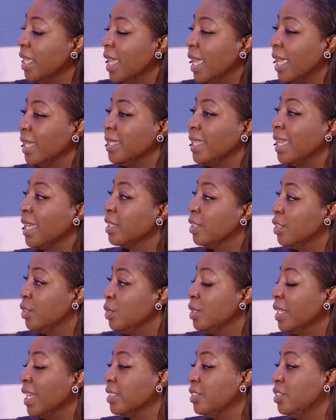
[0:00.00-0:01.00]
And that
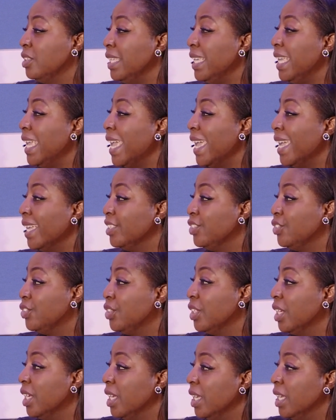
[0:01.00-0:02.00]
could actually
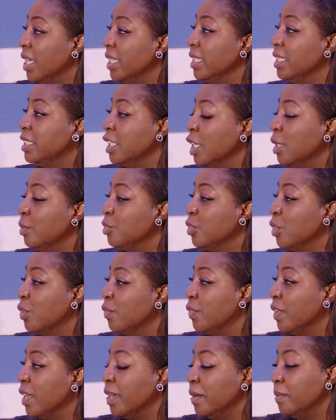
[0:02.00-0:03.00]
hedge in terms
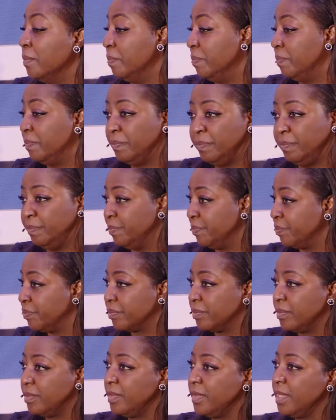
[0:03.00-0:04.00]
of
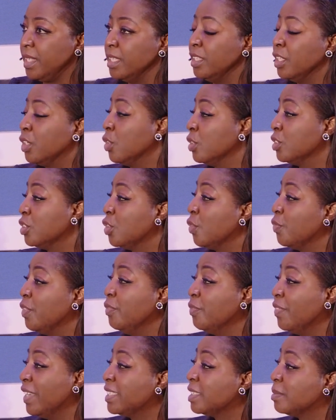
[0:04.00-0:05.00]
the cost of
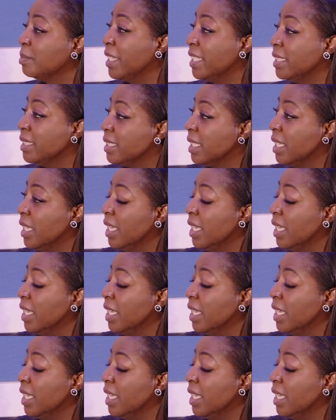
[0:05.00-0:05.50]
investment